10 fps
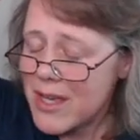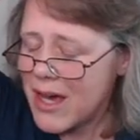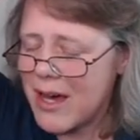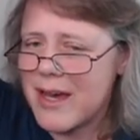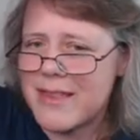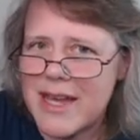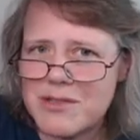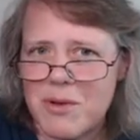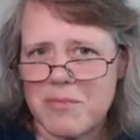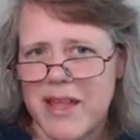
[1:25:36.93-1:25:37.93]
Uh, and
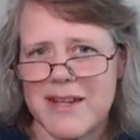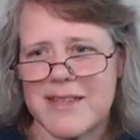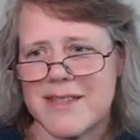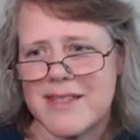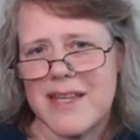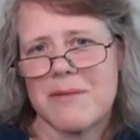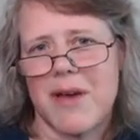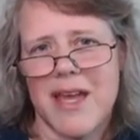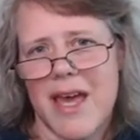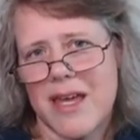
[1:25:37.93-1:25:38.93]
that's what planted the seed in
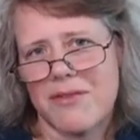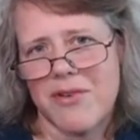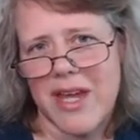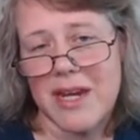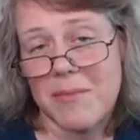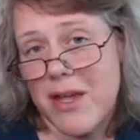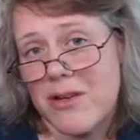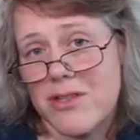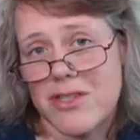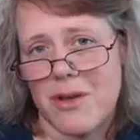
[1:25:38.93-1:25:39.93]
my head for getting
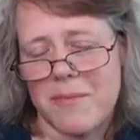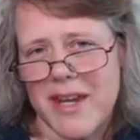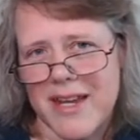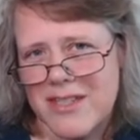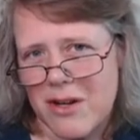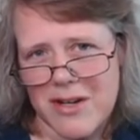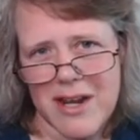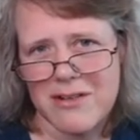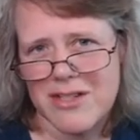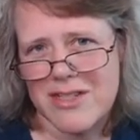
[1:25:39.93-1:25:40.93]
better. So, I mean, I started
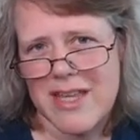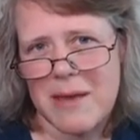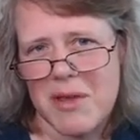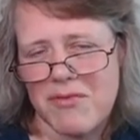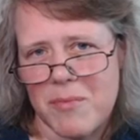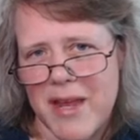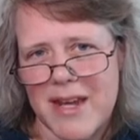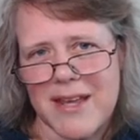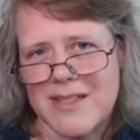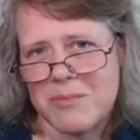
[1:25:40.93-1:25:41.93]
out just gaming for
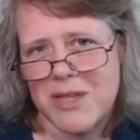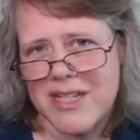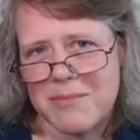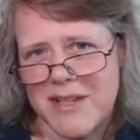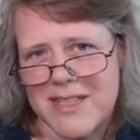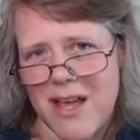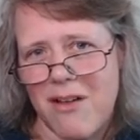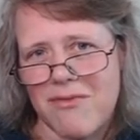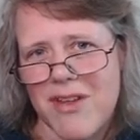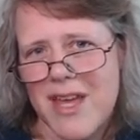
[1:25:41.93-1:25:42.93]
painting and to please
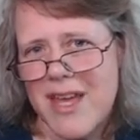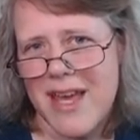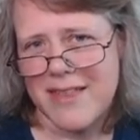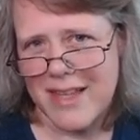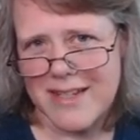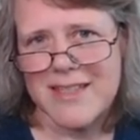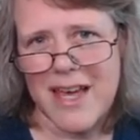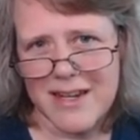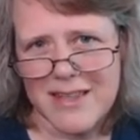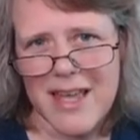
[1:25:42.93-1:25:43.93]
myself and then
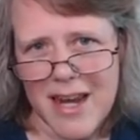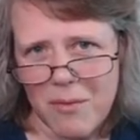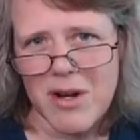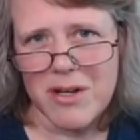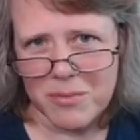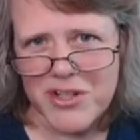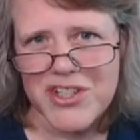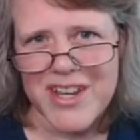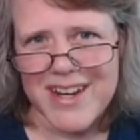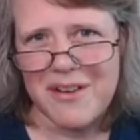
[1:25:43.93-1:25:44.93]
decided that I wanted to
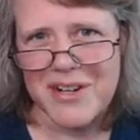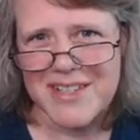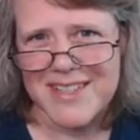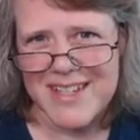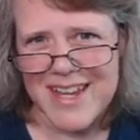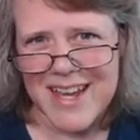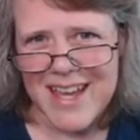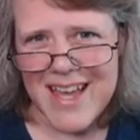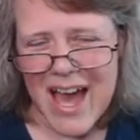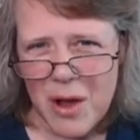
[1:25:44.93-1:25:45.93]
push it. I wanted to see
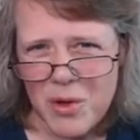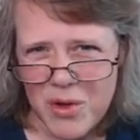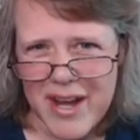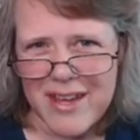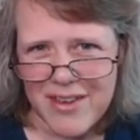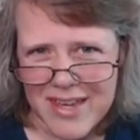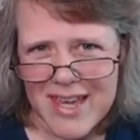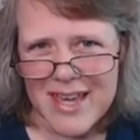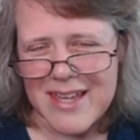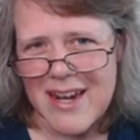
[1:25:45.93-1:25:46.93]
how good I could
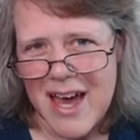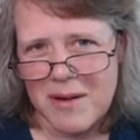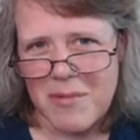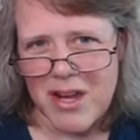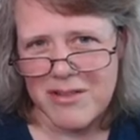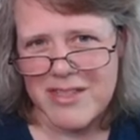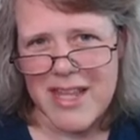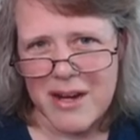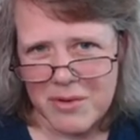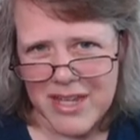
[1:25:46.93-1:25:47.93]
get on models
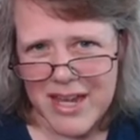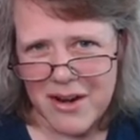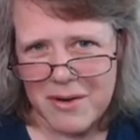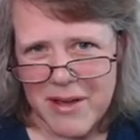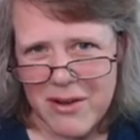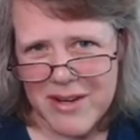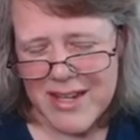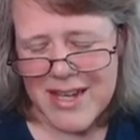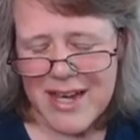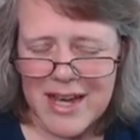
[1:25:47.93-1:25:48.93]
that I really cared about.
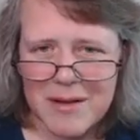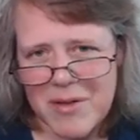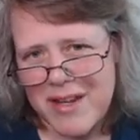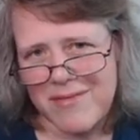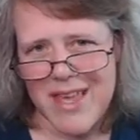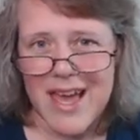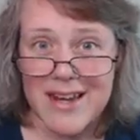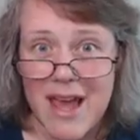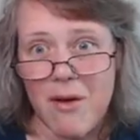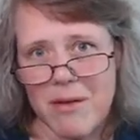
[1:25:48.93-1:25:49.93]
Um, and yeah,
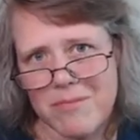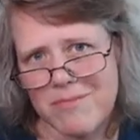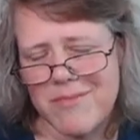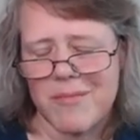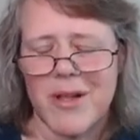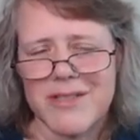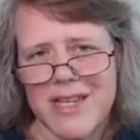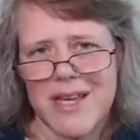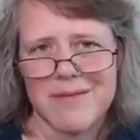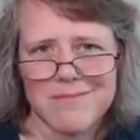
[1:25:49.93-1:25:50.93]
now I'm a
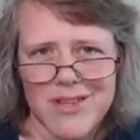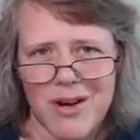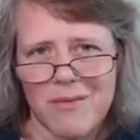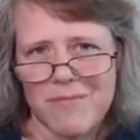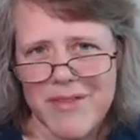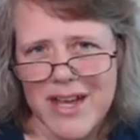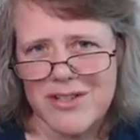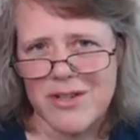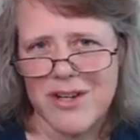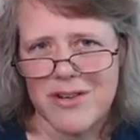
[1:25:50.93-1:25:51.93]
multi, you know,
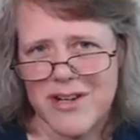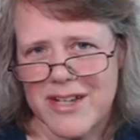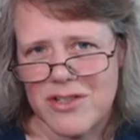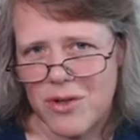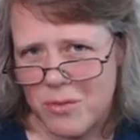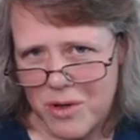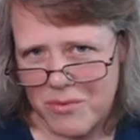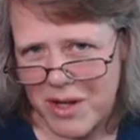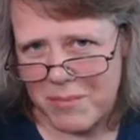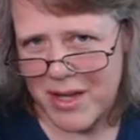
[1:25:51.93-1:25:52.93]
national and international award
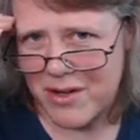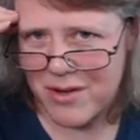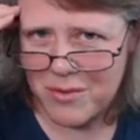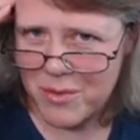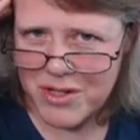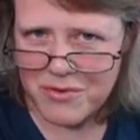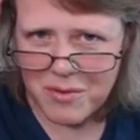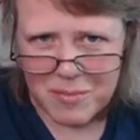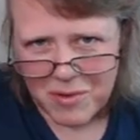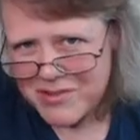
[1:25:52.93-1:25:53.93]
winning painter who worked for Reaper